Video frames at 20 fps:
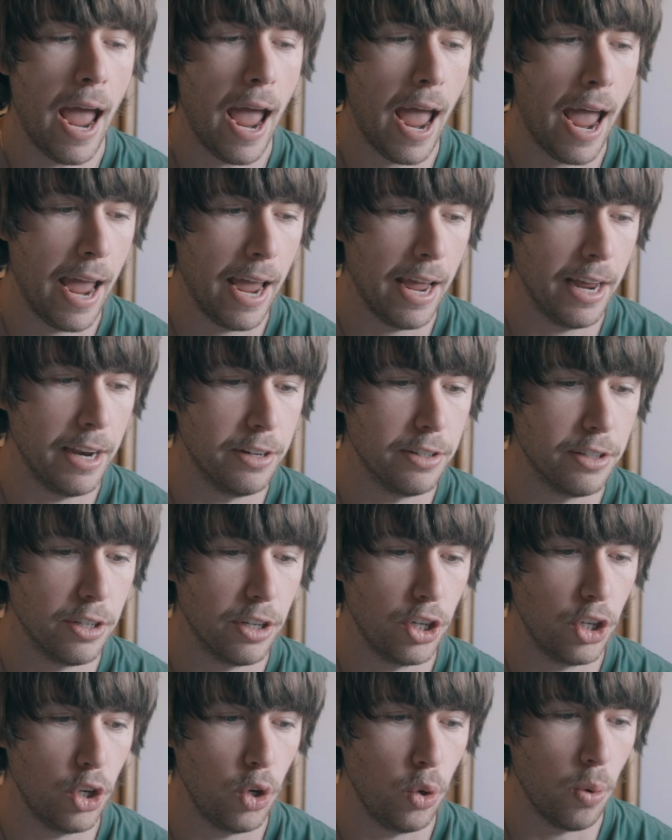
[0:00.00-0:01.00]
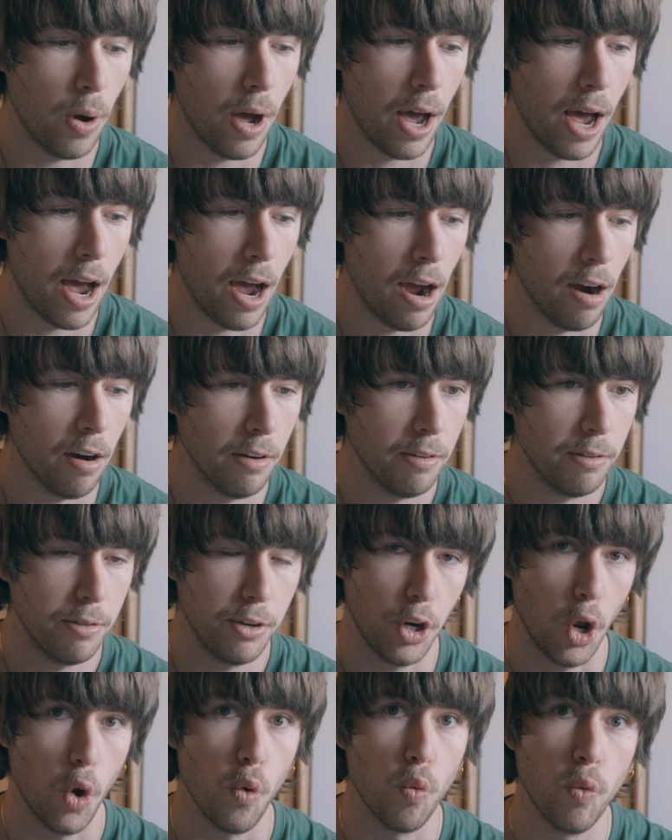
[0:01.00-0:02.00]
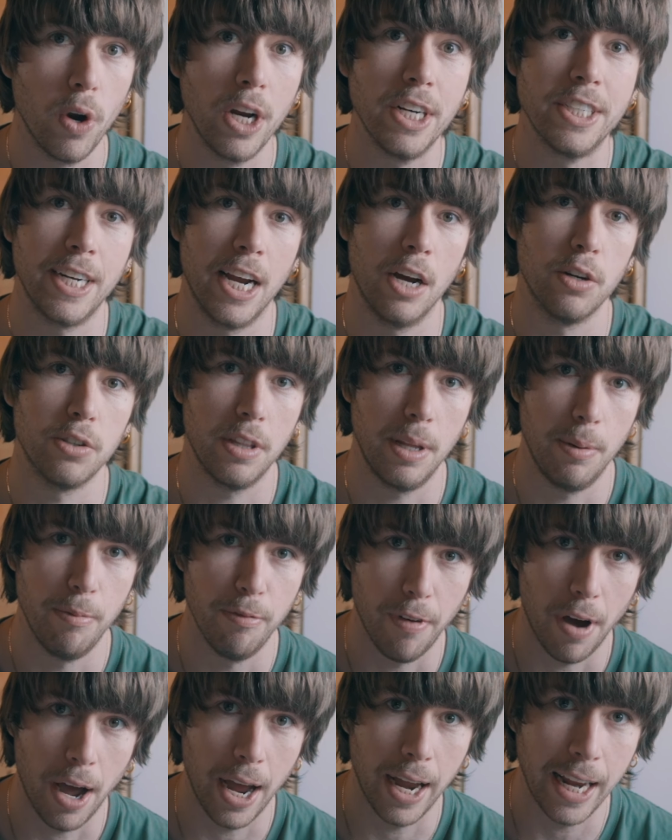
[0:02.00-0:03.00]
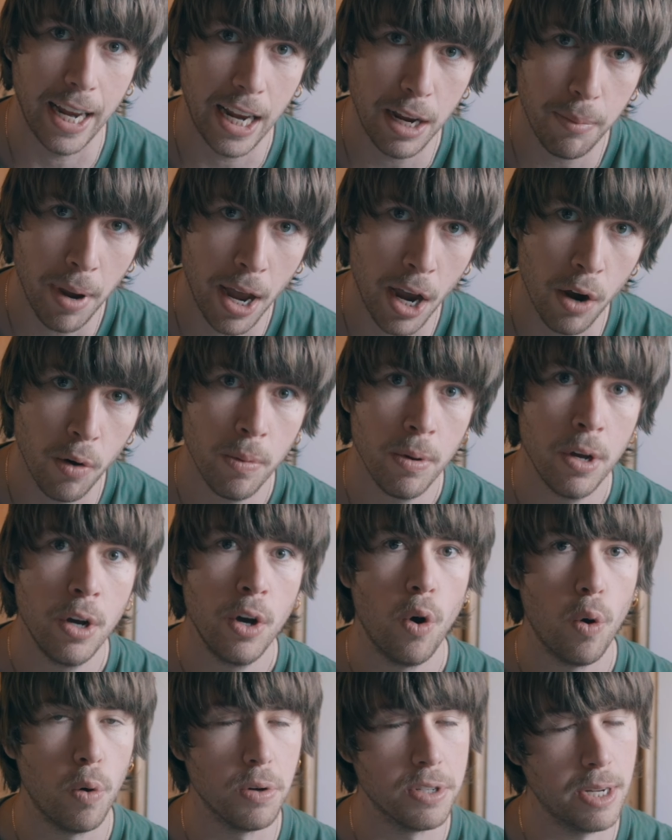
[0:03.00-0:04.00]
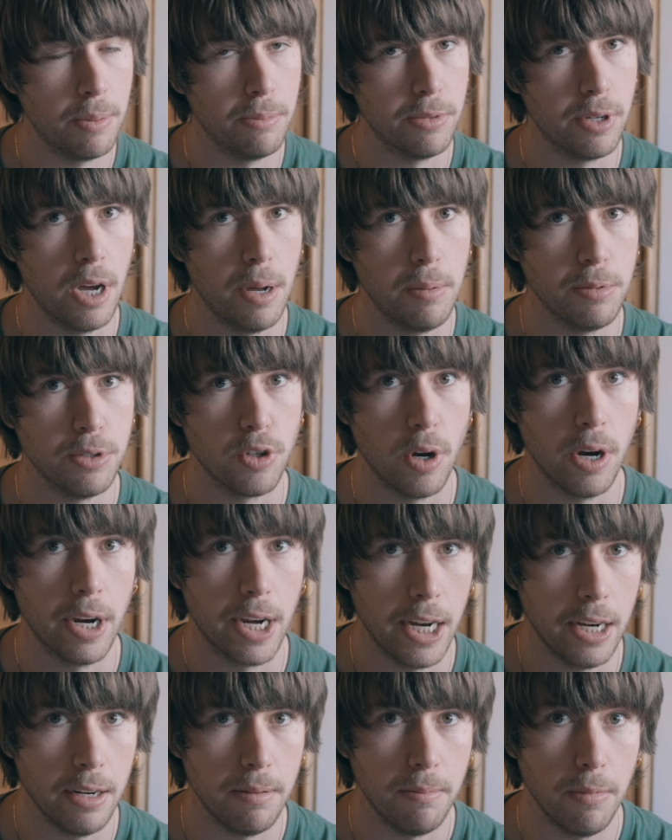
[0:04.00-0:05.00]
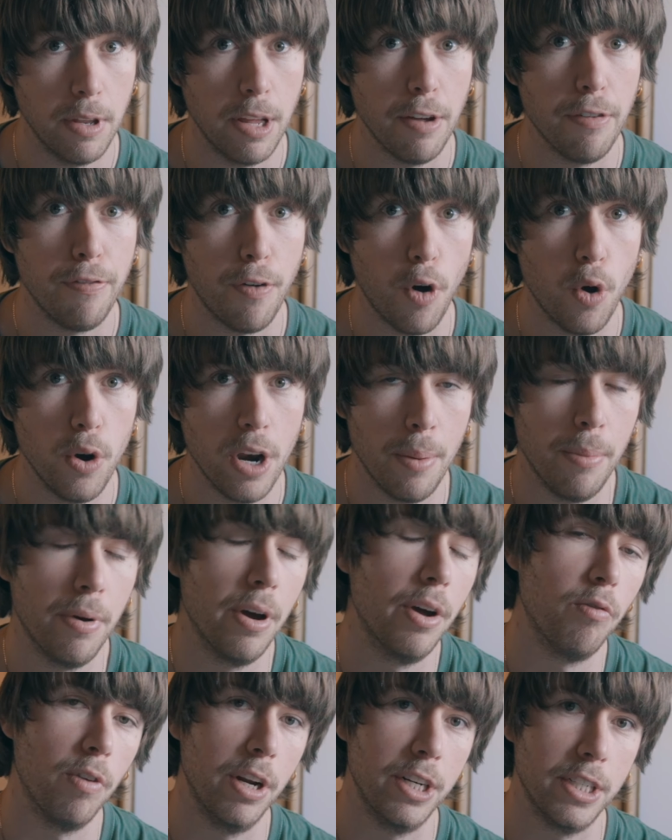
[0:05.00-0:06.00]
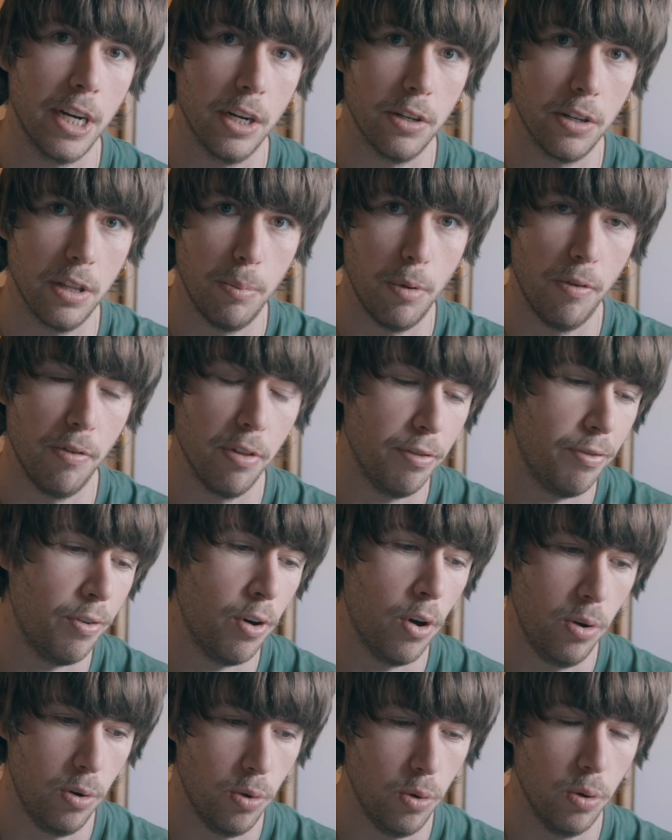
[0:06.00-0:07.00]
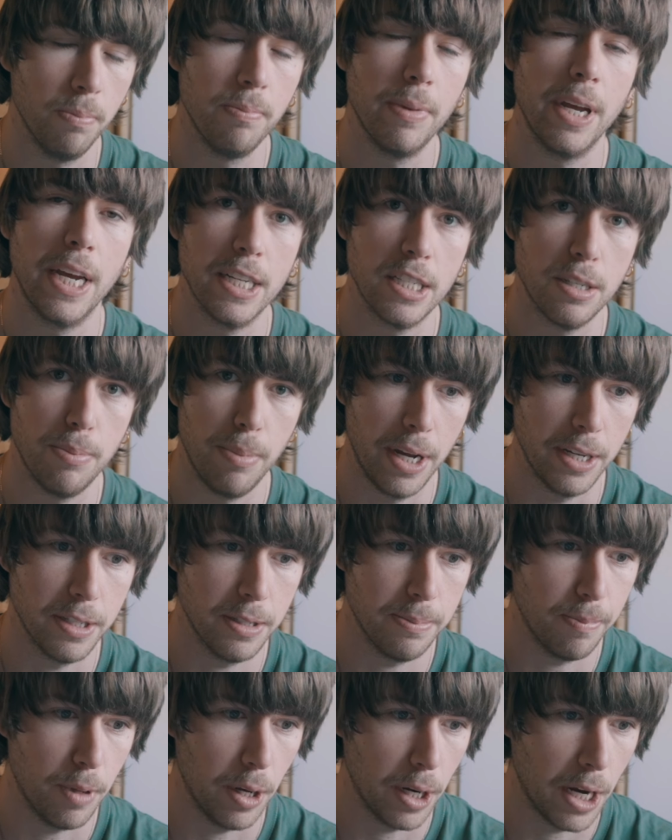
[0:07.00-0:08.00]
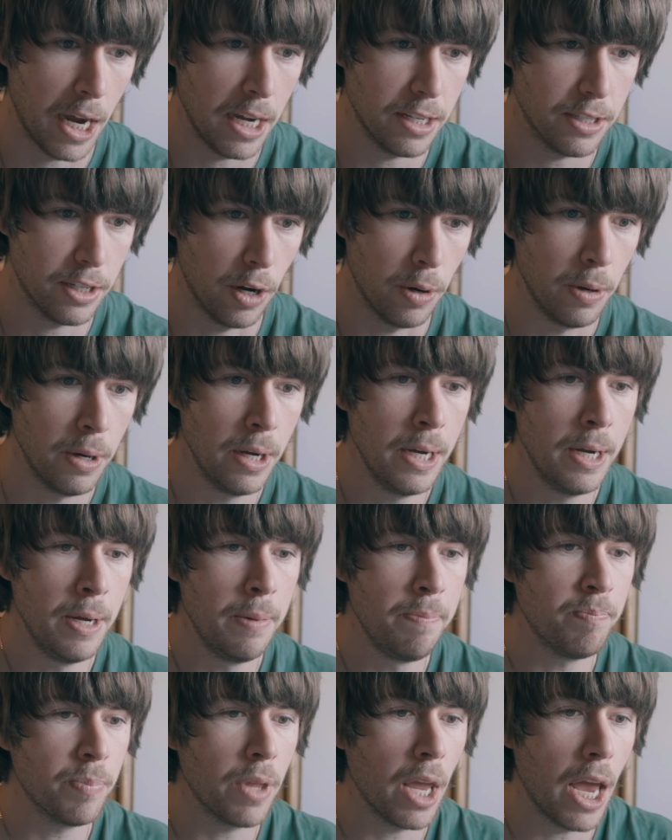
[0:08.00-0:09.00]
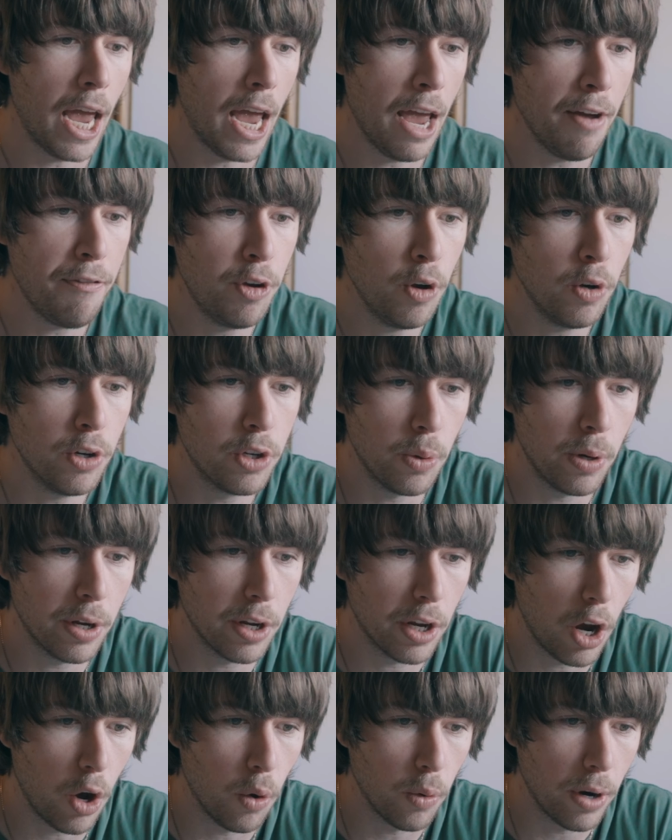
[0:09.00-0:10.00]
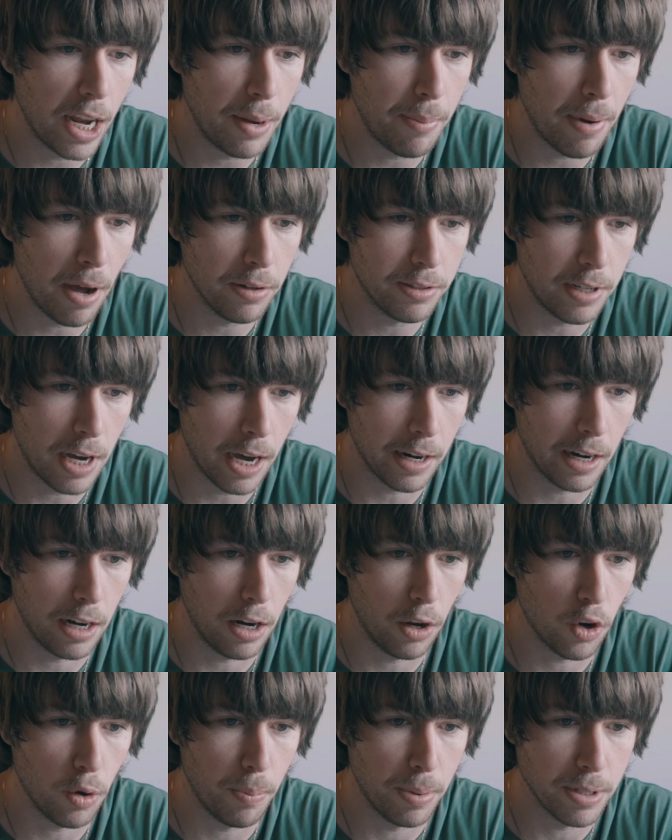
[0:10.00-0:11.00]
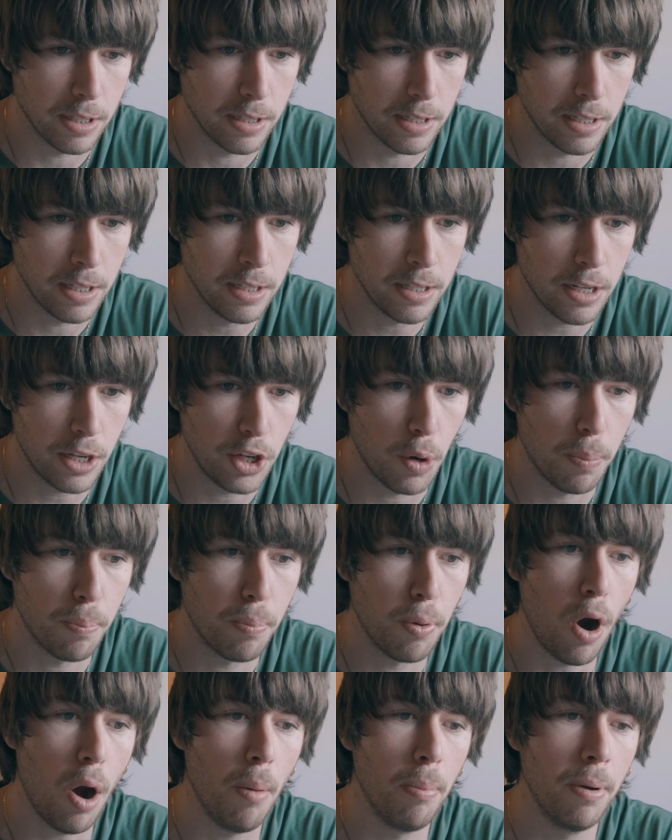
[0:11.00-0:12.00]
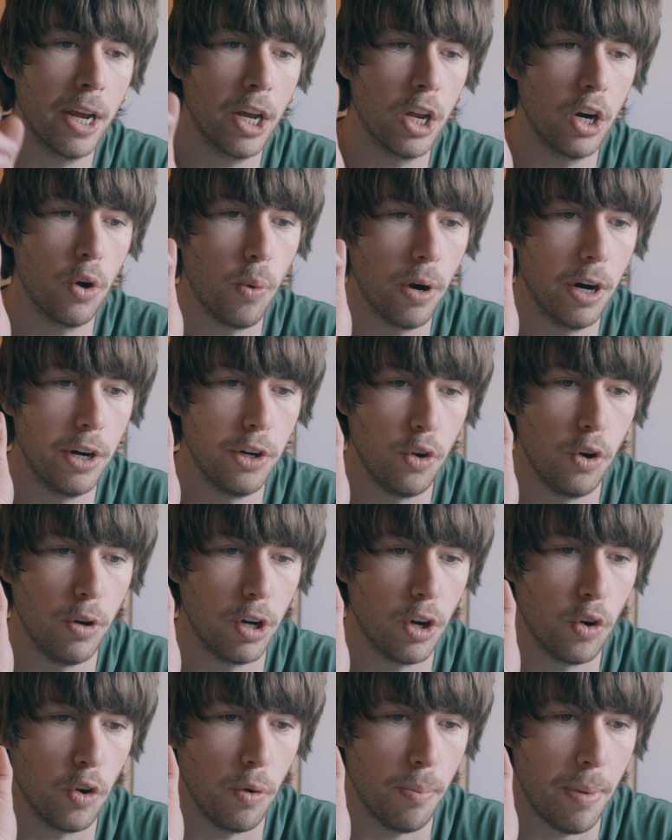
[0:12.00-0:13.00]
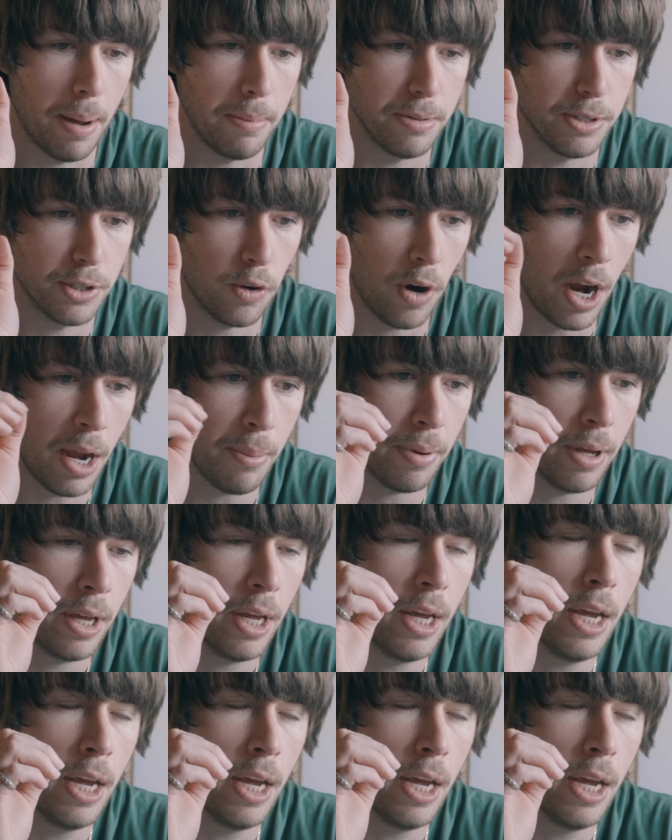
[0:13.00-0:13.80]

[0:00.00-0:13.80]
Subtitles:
and you are reaching out to them via email or sometimes trying to get their phone number and reaching out to them over the phone or SMS. Okay, so if you're doing cold email targeting local businesses, you're probably going to want to do a Google Maps scrape.